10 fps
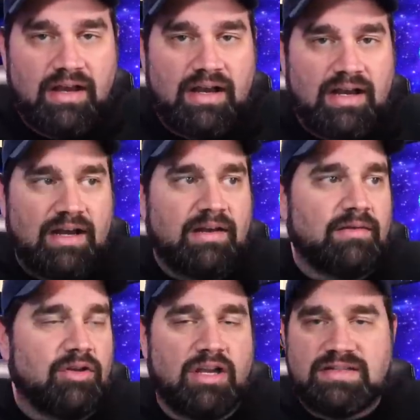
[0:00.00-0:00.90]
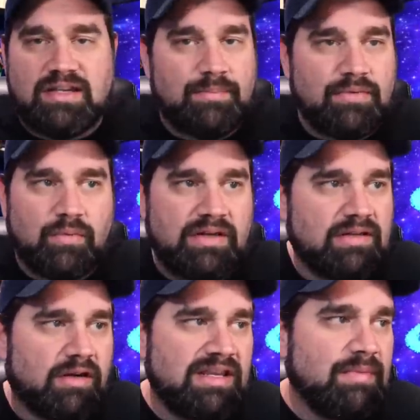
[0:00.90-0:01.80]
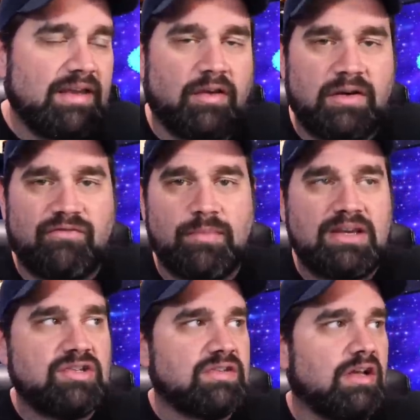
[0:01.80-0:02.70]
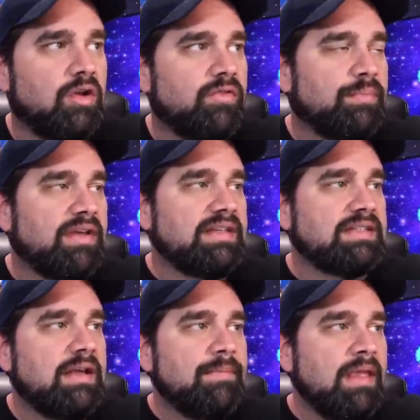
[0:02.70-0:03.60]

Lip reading: Look us up. Our email, our information's all over the place.